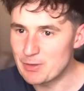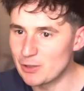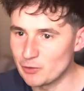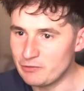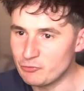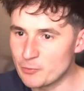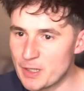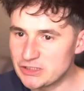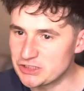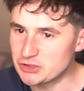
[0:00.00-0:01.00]
I'm not looking for
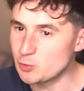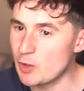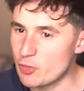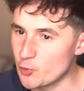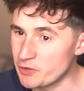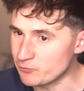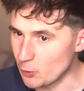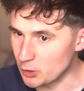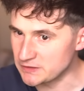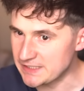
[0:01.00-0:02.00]
much. I just want three
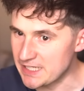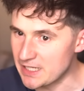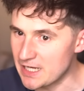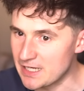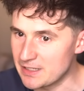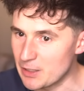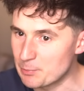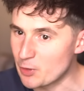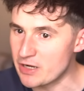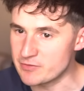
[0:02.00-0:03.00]
floors and uh, a
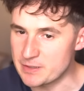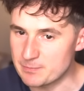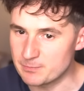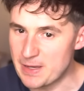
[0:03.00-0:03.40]
private